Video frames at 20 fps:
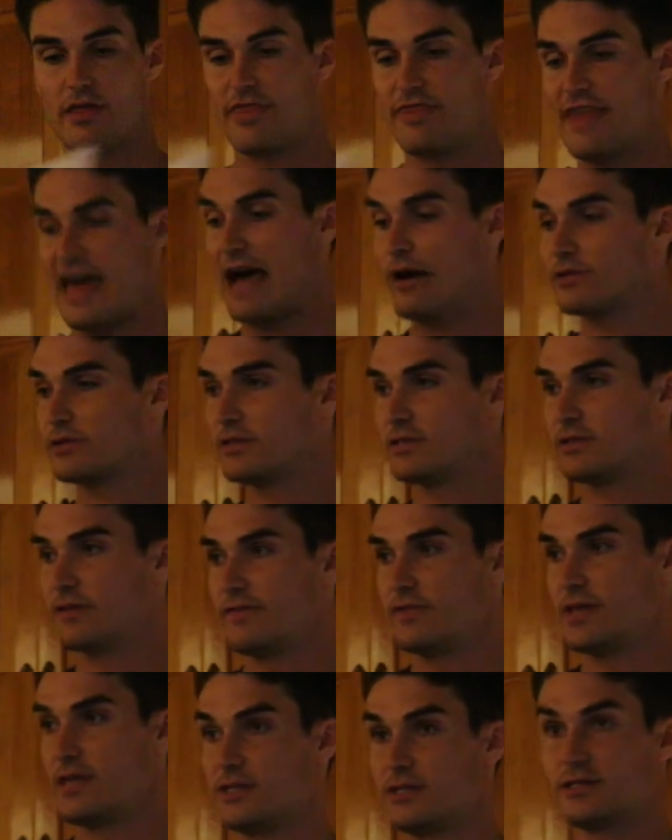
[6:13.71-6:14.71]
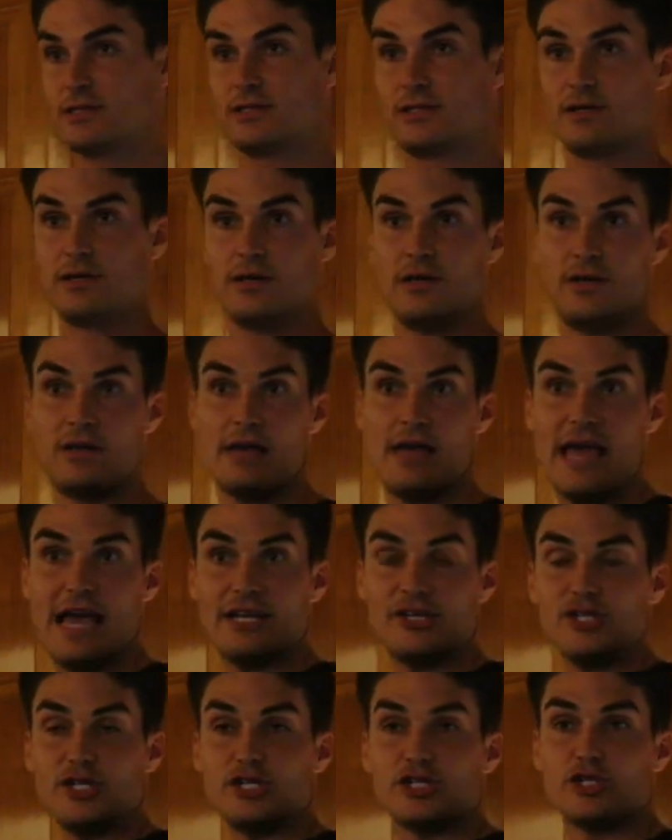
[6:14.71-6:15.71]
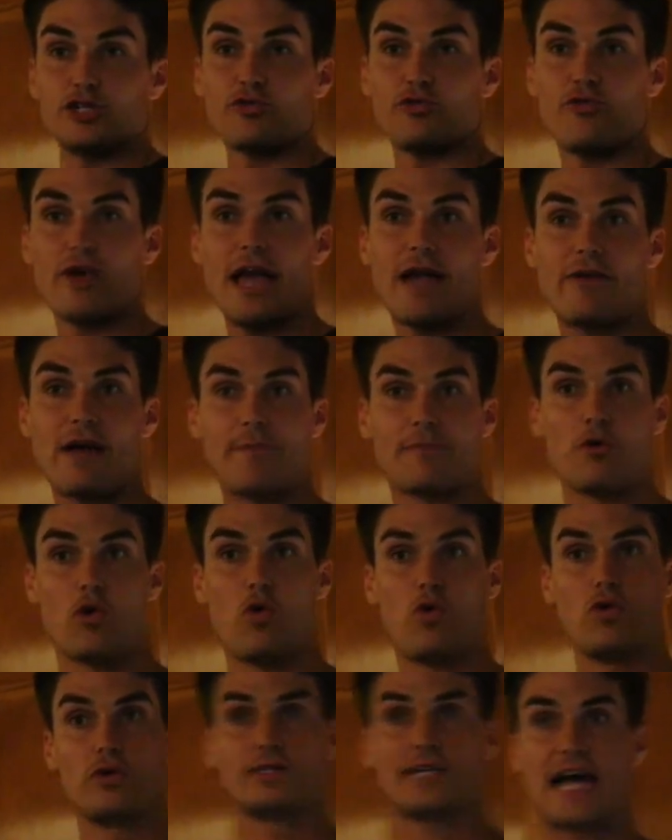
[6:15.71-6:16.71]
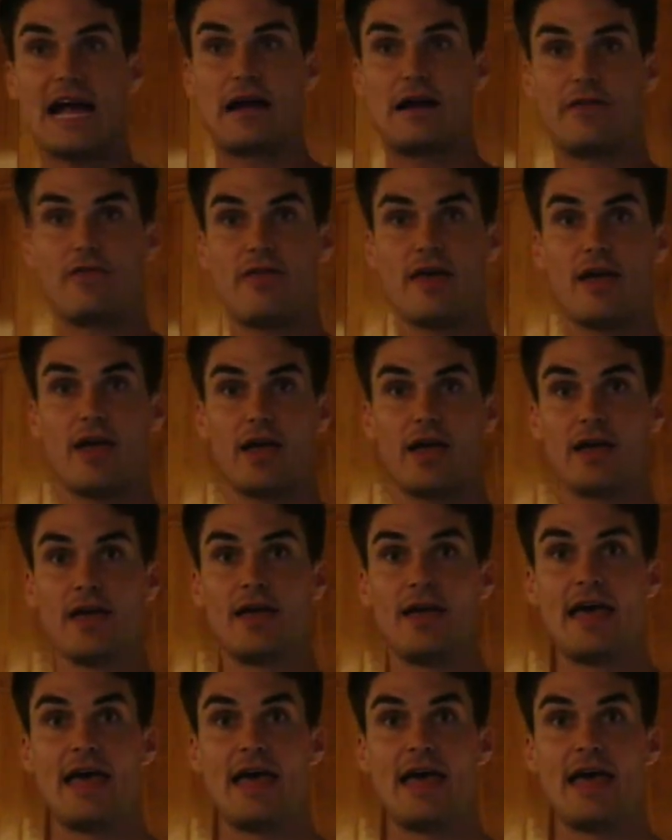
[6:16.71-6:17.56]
thousands of these. And she saran wrapped the whole entire thing.